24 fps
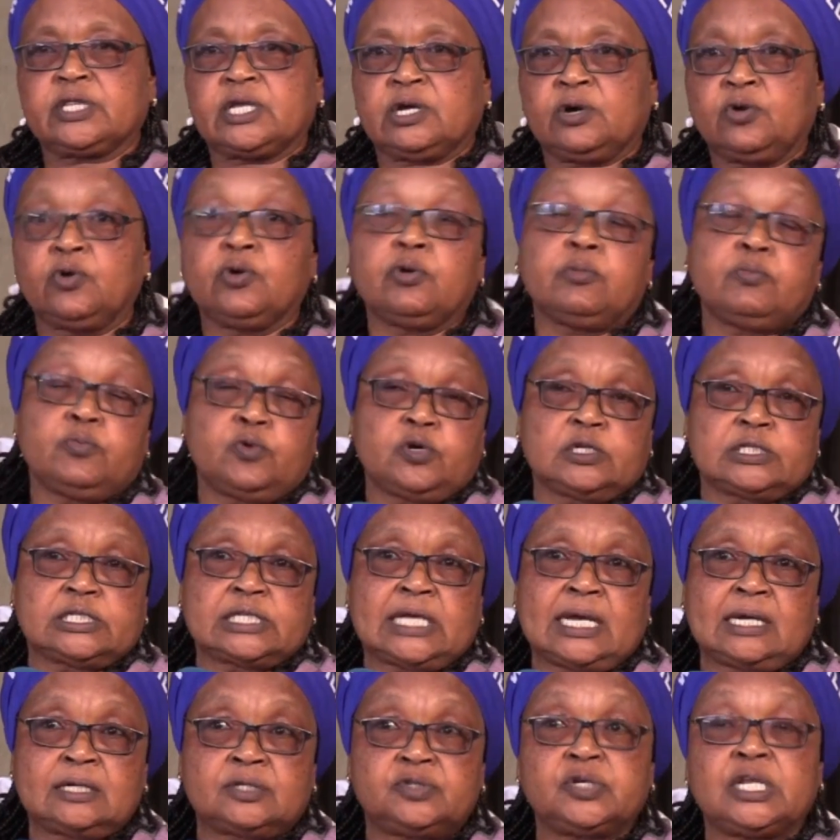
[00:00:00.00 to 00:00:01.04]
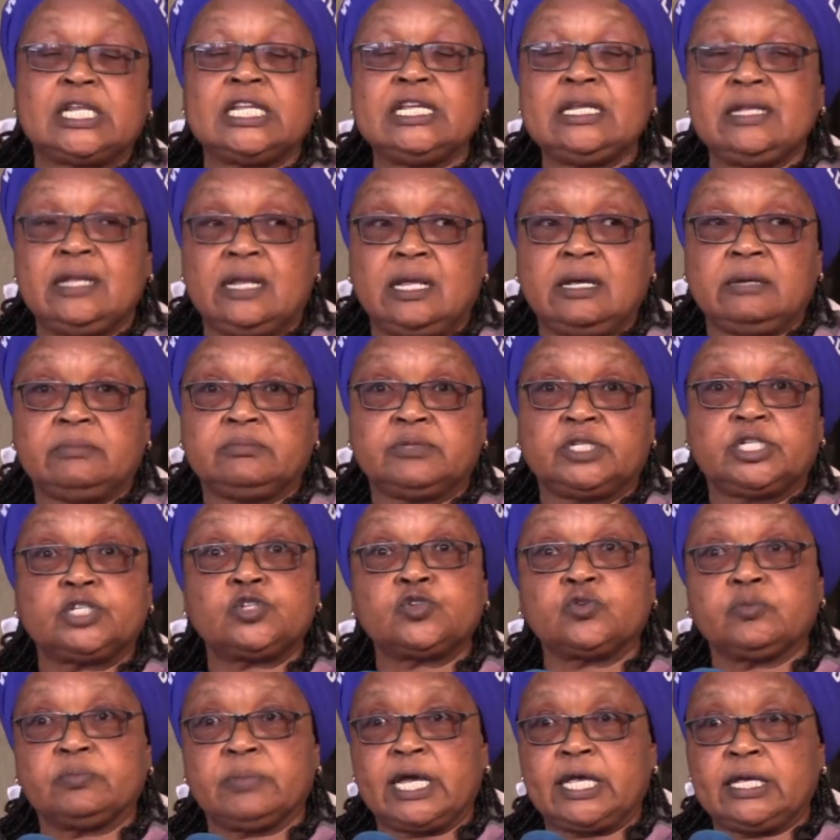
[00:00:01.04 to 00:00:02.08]
the home was actually named
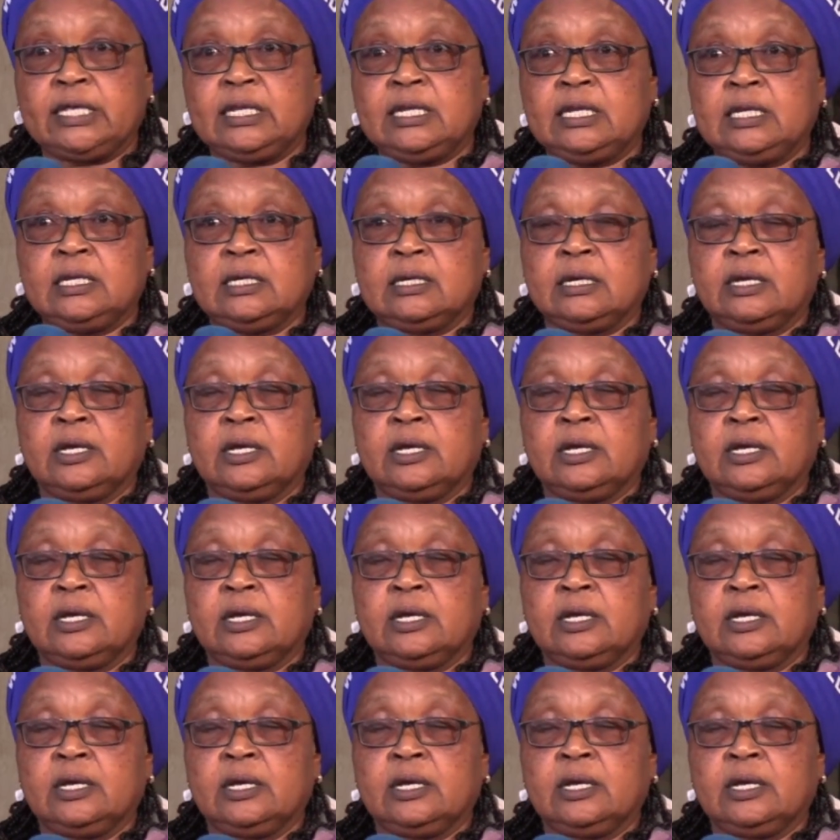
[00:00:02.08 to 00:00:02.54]
Tumaini,